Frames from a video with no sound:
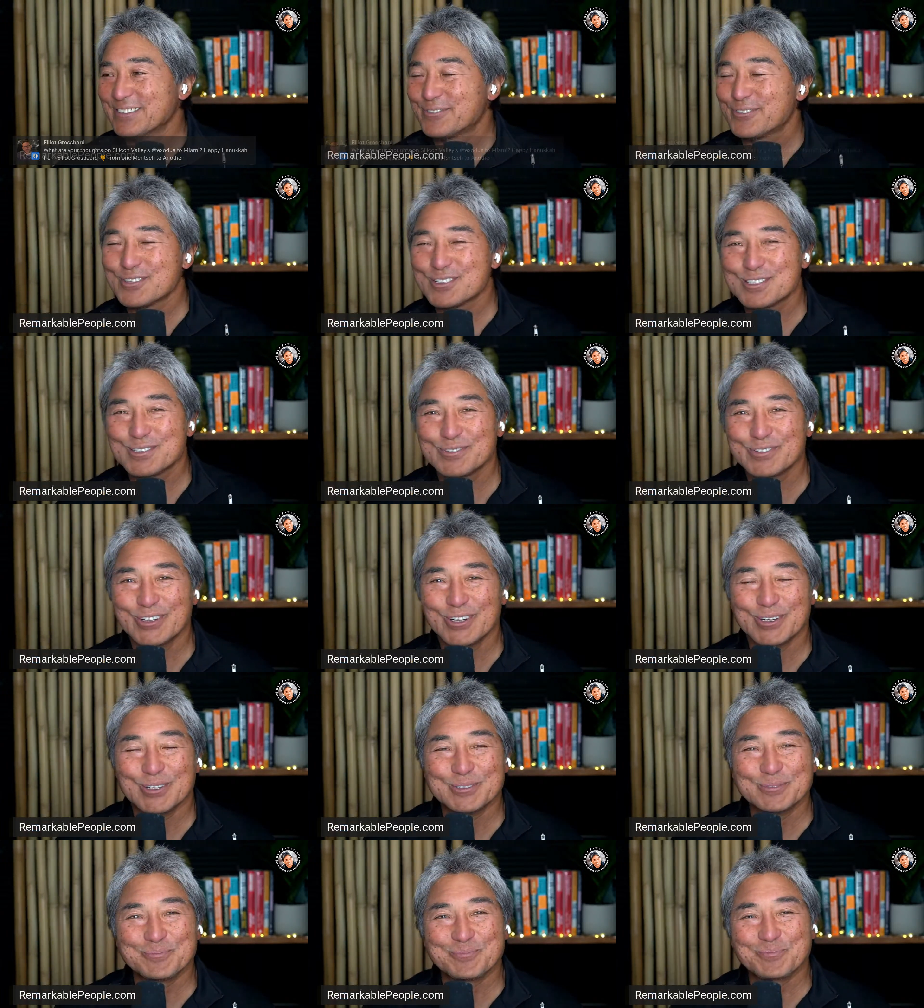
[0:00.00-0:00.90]
First of
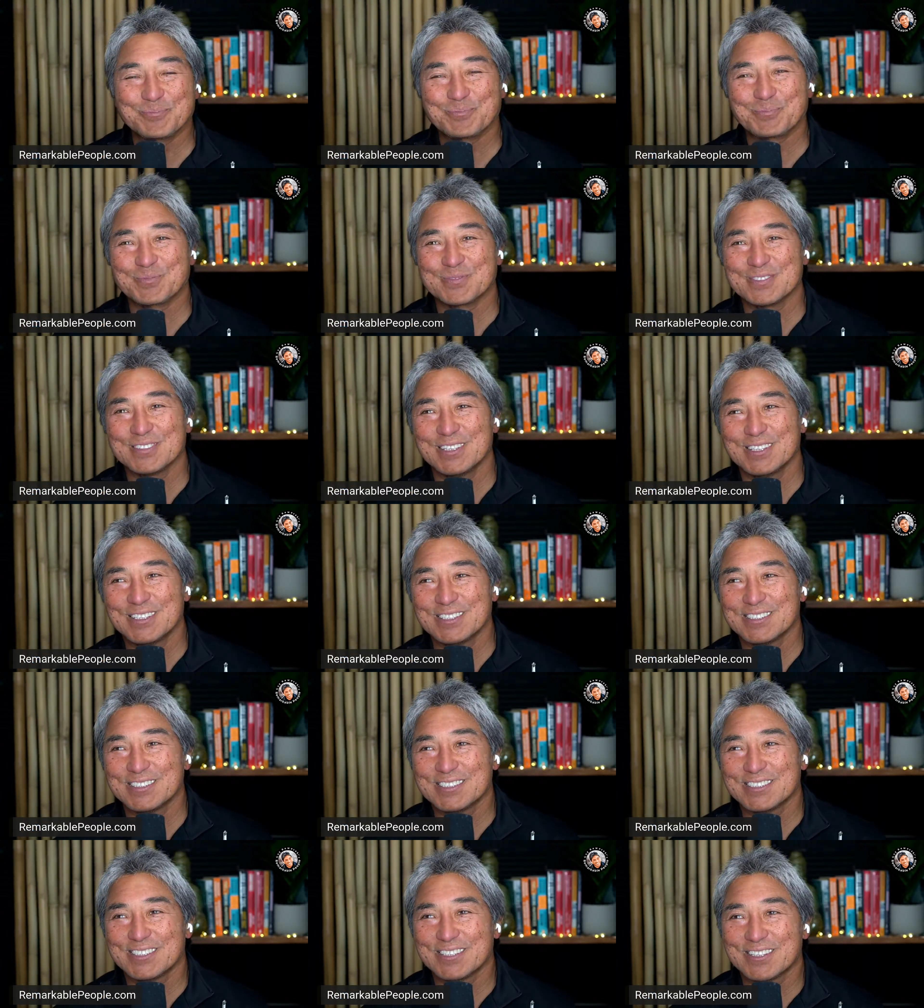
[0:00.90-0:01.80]
all,
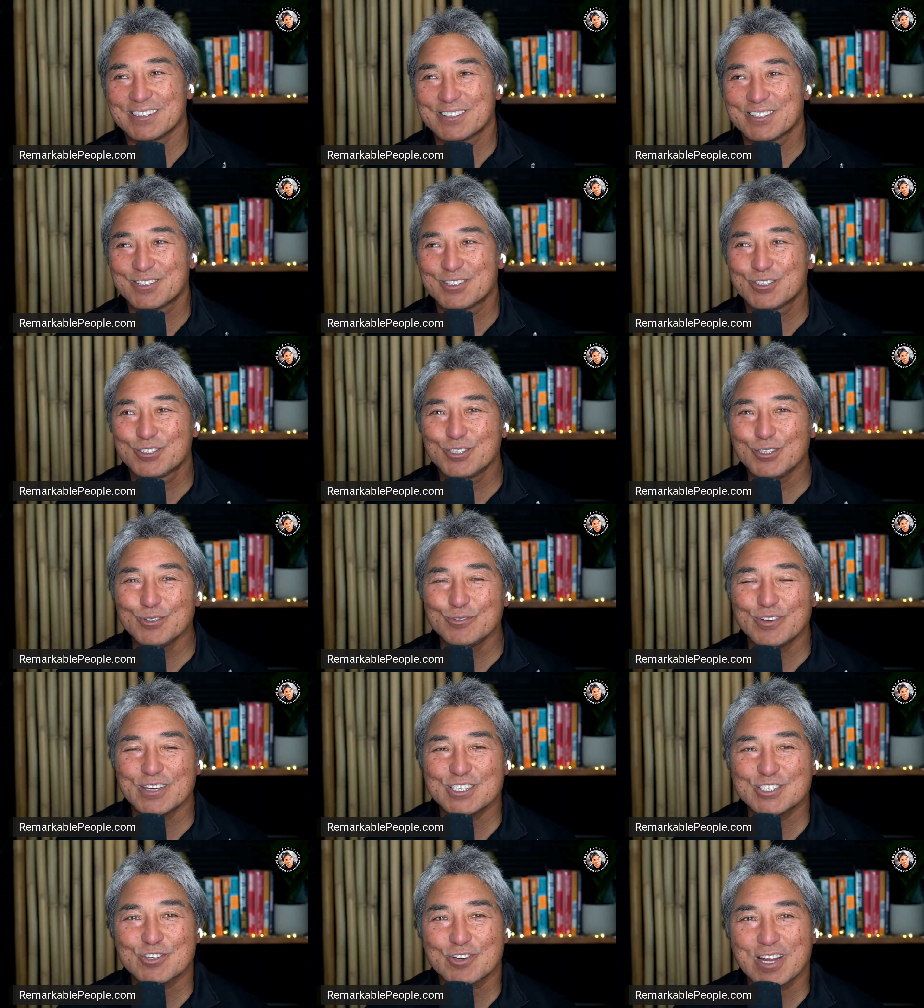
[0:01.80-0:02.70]

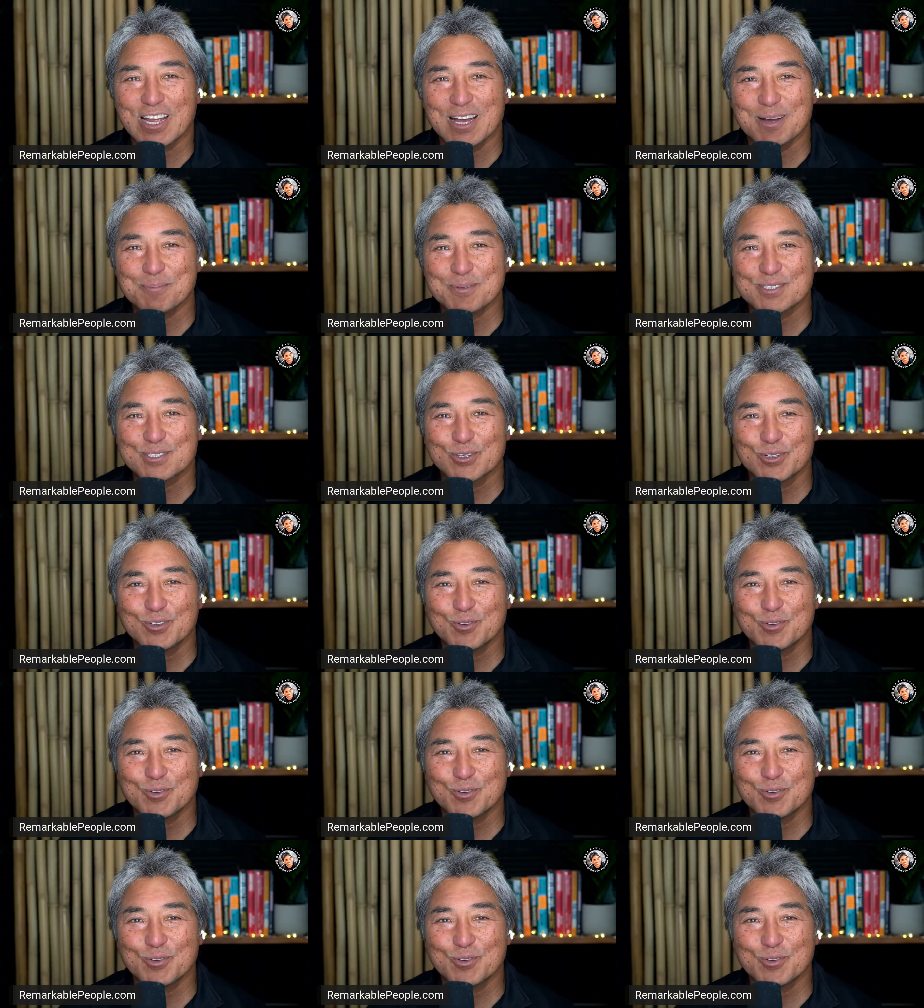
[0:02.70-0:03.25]
two venture capitalists